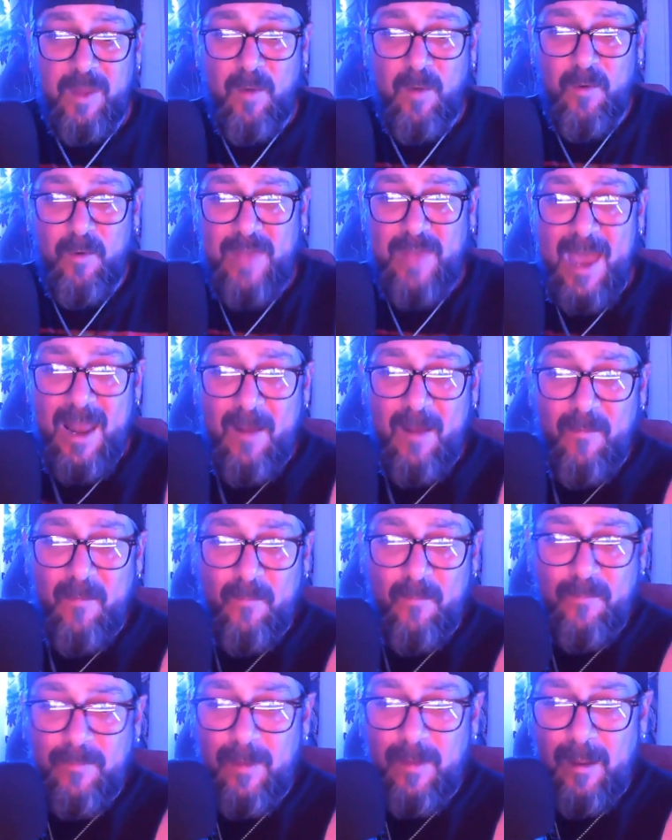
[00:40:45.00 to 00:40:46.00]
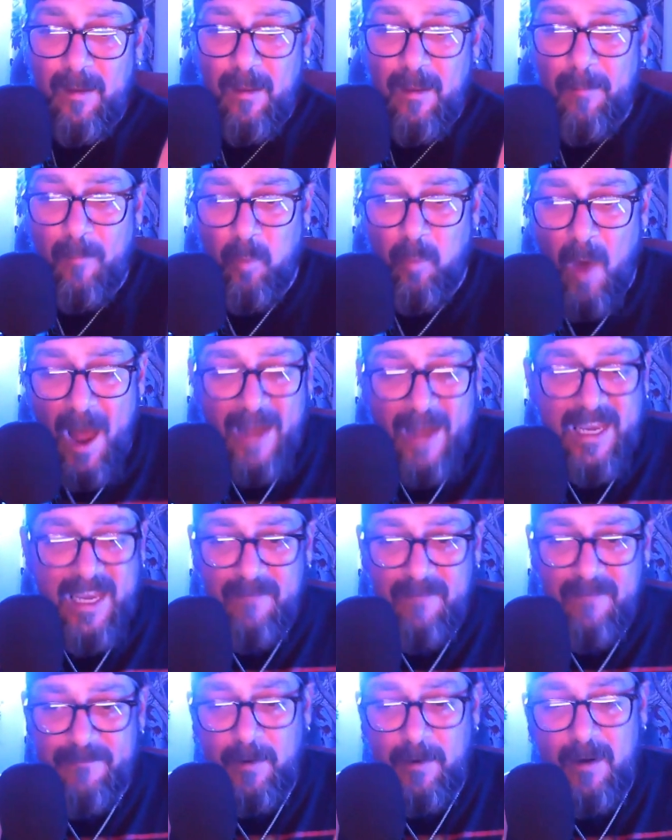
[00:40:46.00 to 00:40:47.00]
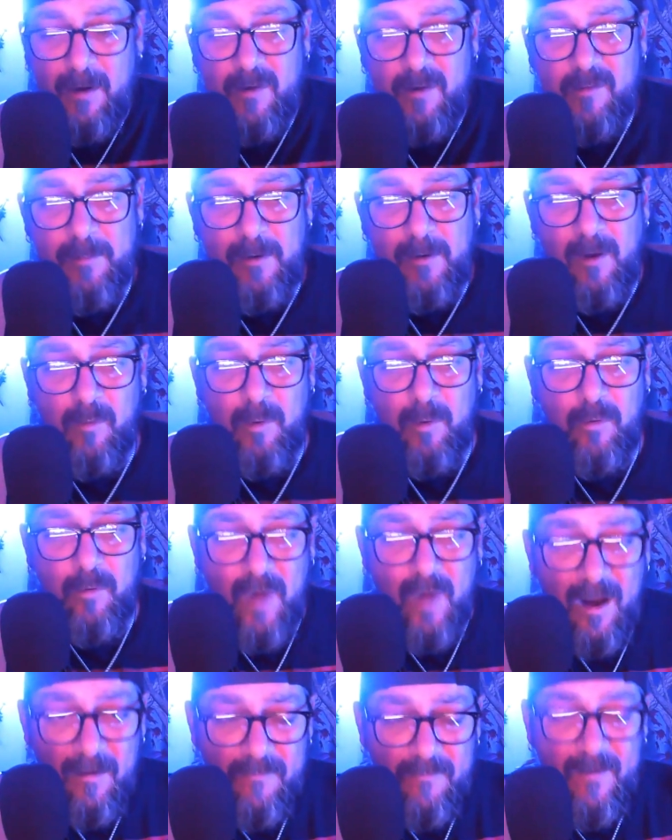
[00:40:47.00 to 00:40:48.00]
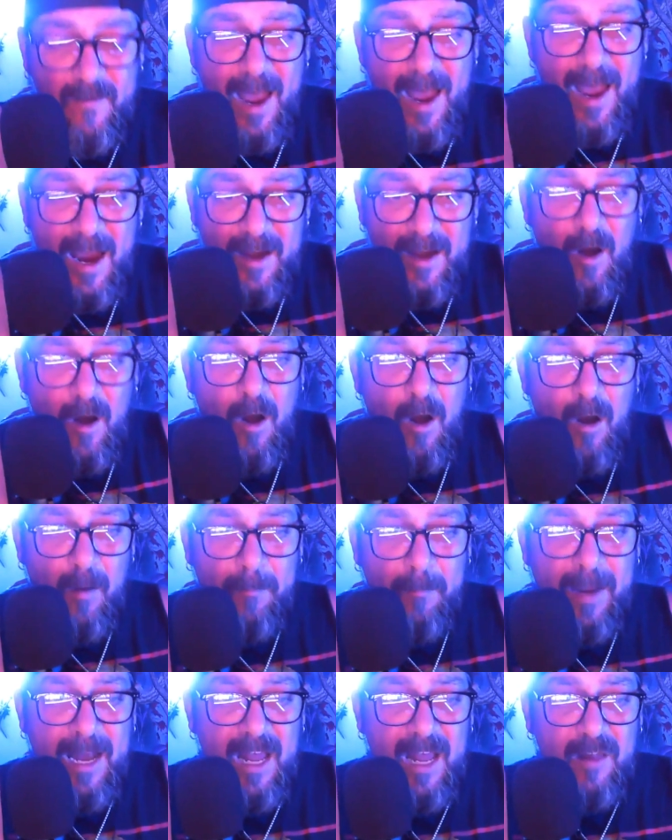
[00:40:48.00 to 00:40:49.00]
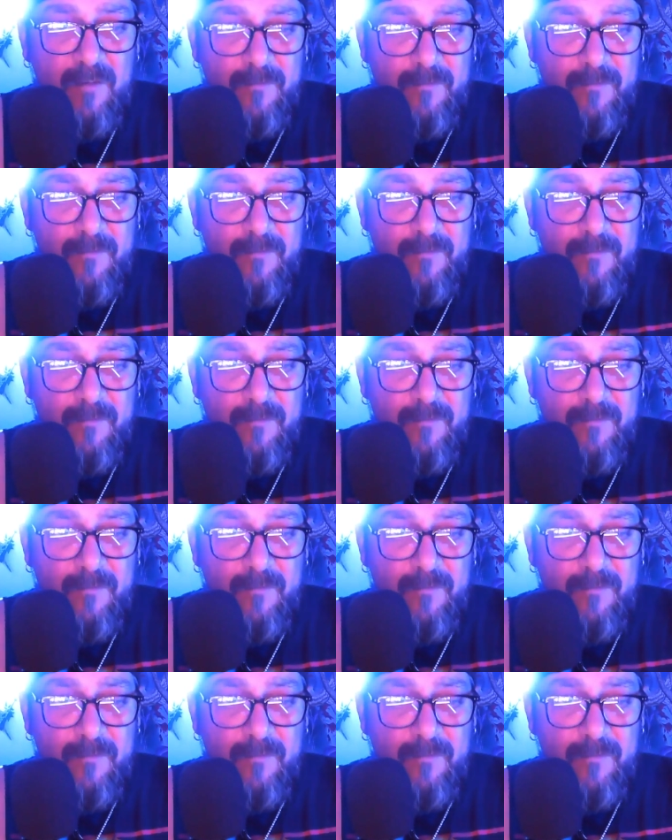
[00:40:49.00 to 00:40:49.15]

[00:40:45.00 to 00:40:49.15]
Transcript: it was kind of rocky at first because we was trying to find our me and his